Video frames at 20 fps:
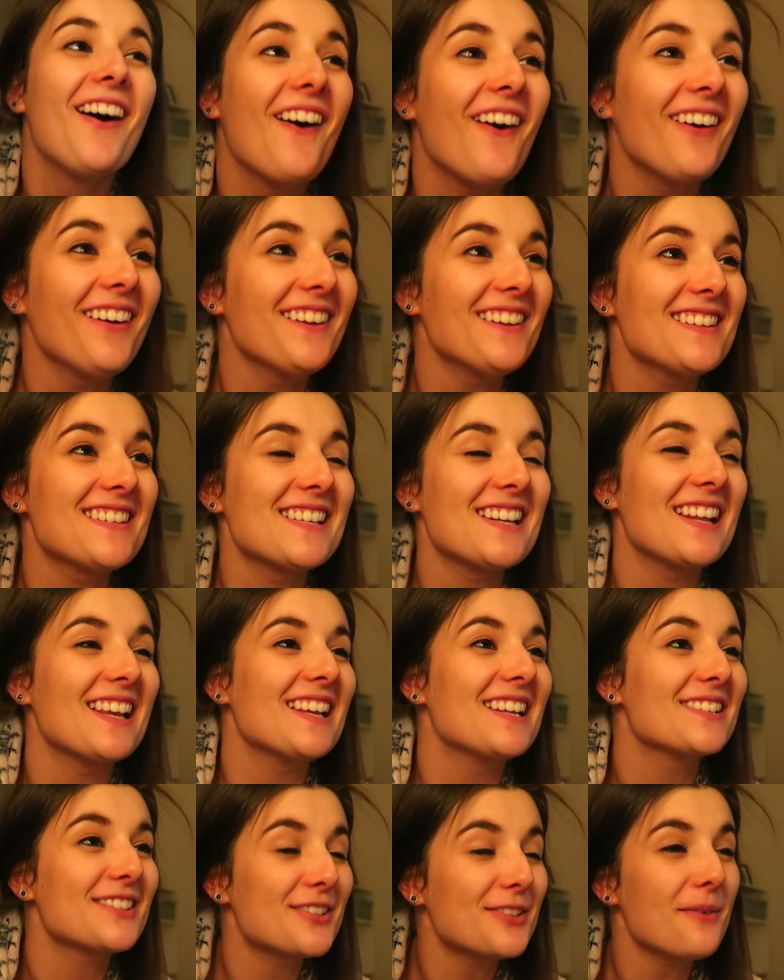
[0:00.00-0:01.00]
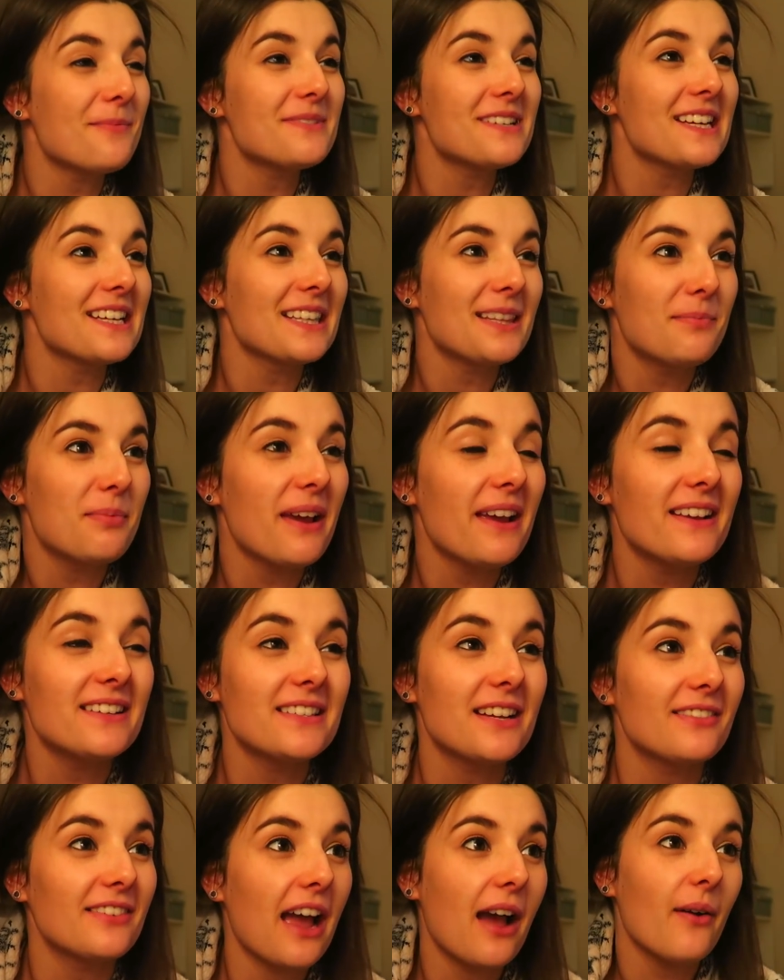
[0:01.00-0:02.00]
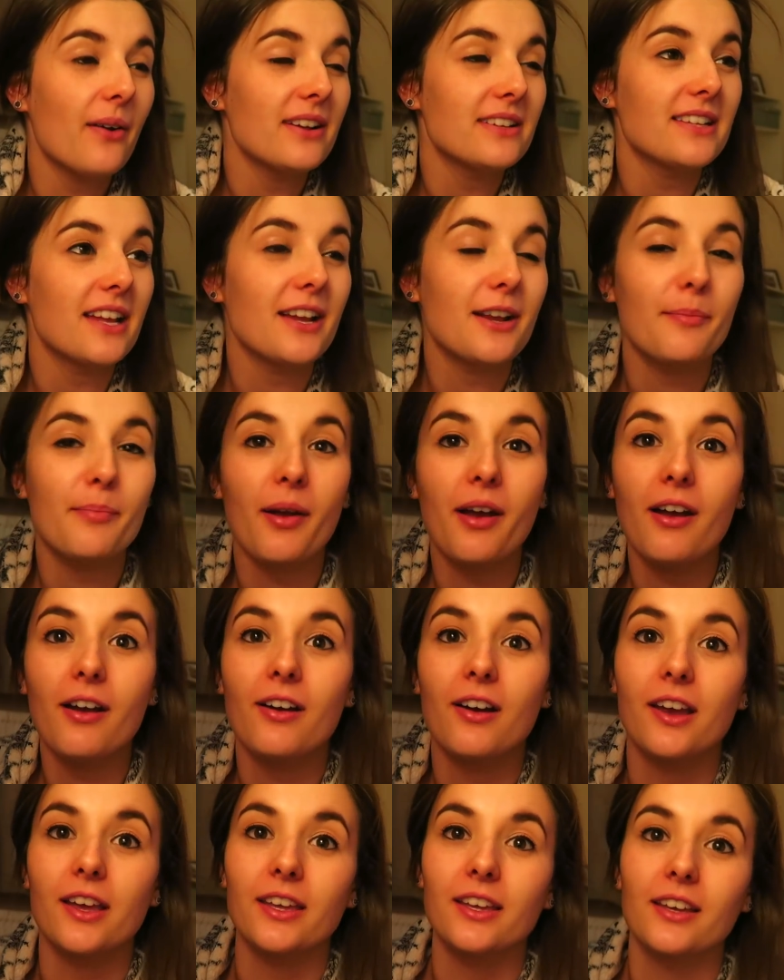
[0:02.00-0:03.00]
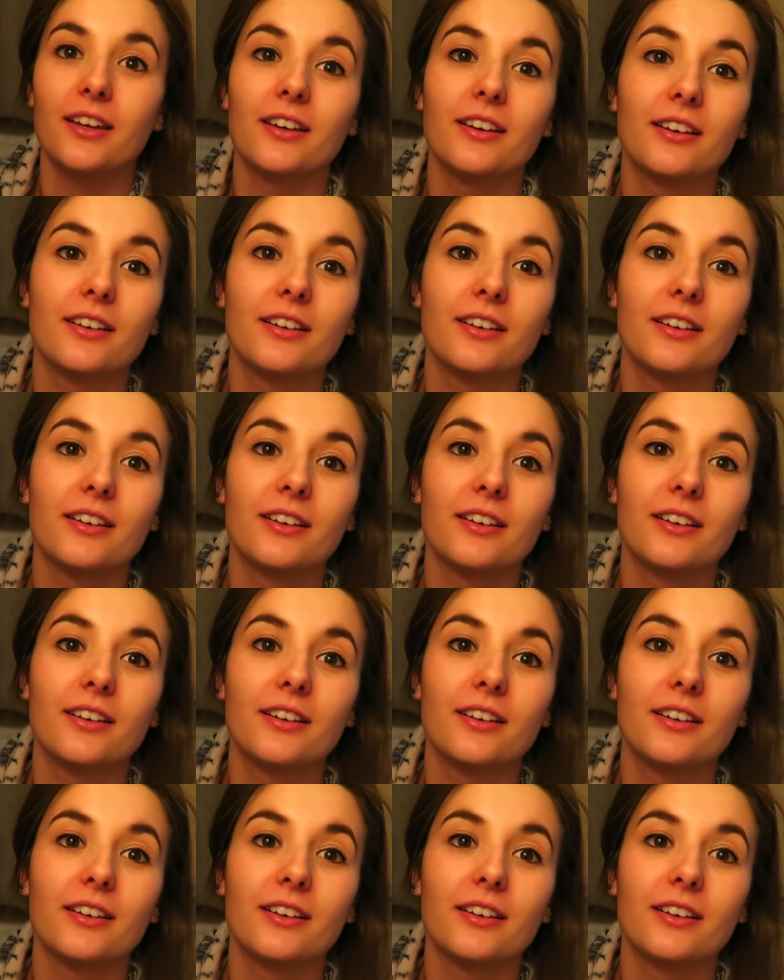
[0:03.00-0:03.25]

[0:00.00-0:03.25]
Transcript: Honestly, stop taking the piss out of how I say goodbye.